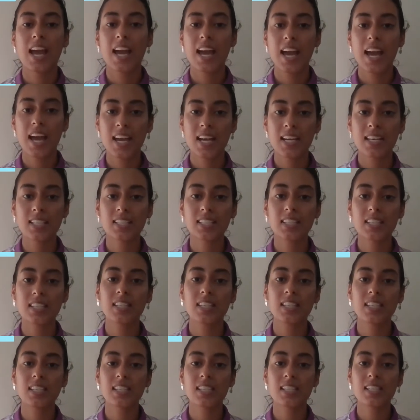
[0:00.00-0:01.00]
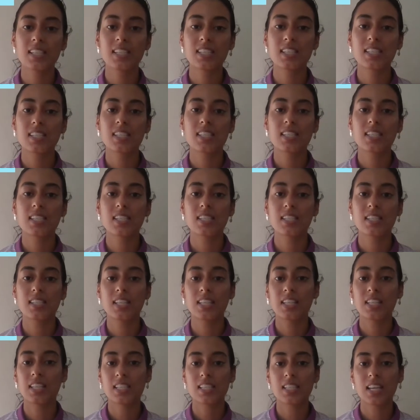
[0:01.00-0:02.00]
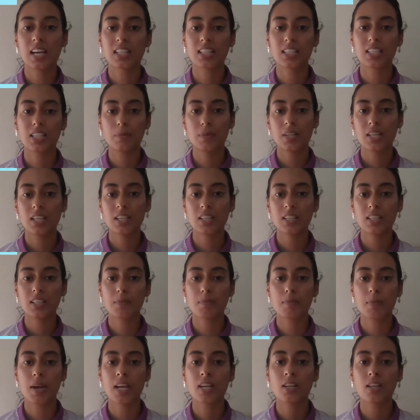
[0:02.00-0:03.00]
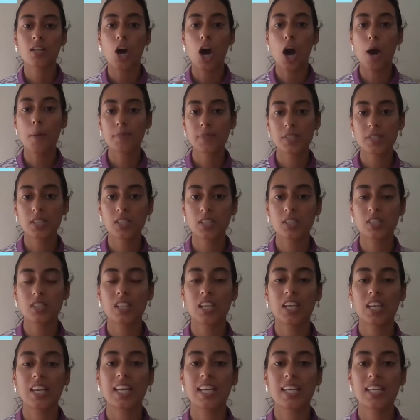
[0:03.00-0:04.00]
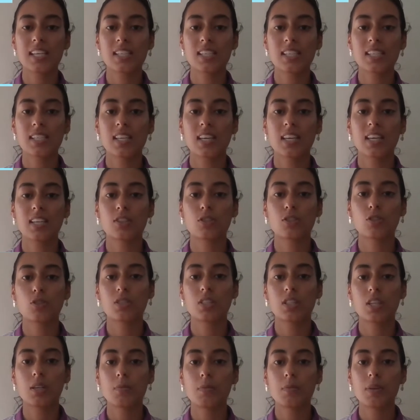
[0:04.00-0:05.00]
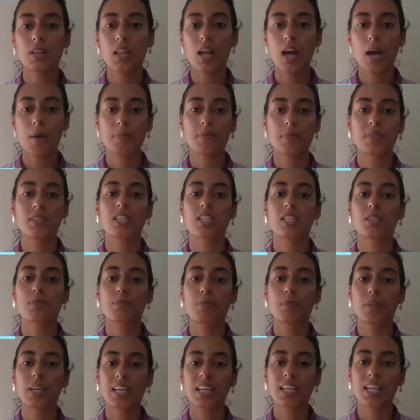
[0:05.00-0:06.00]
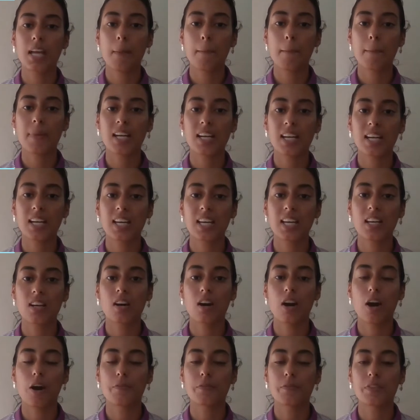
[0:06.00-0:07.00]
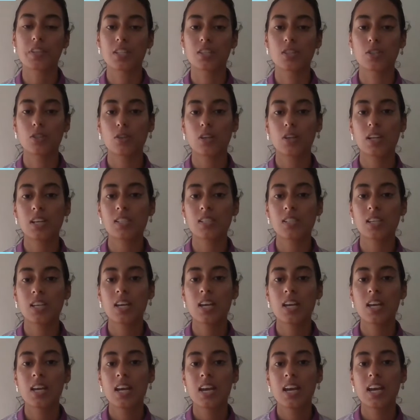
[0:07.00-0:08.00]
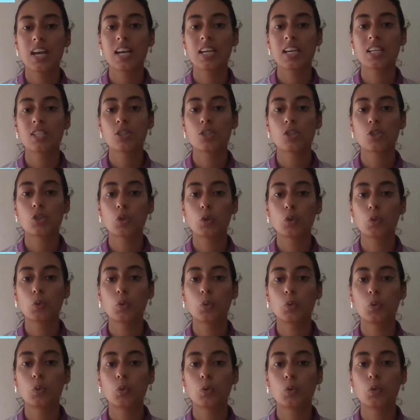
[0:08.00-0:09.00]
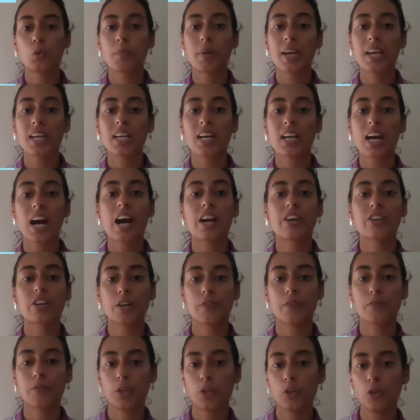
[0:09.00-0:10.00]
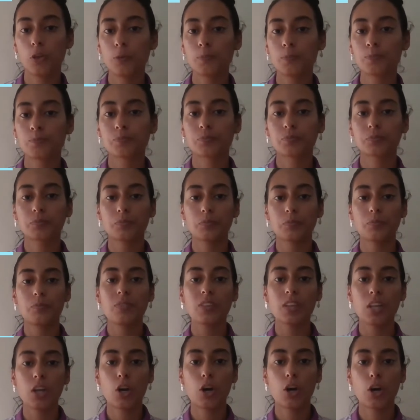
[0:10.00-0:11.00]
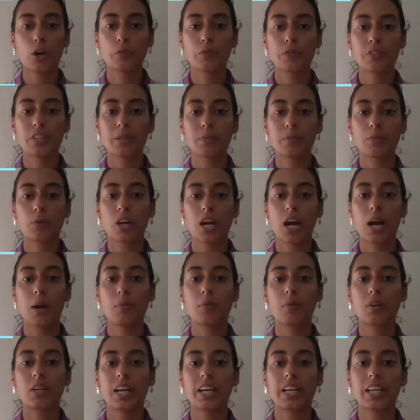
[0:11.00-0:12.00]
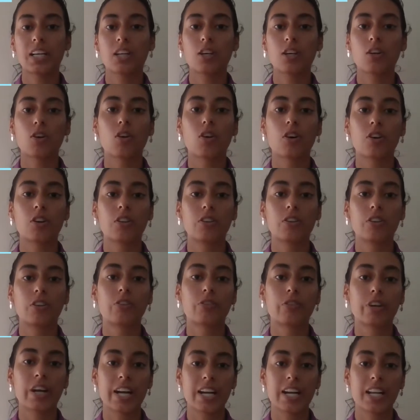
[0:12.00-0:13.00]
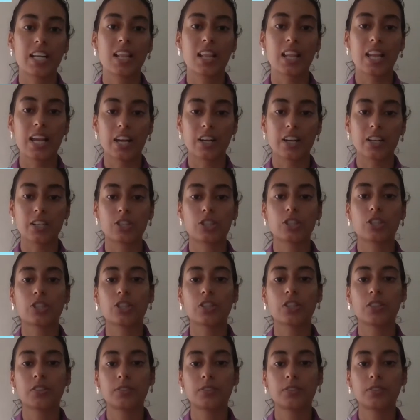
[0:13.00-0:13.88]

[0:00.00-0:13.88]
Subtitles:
And in this activity, the main objective is to develop the speaking ability of the students and to make a review of the vocabulary already learned.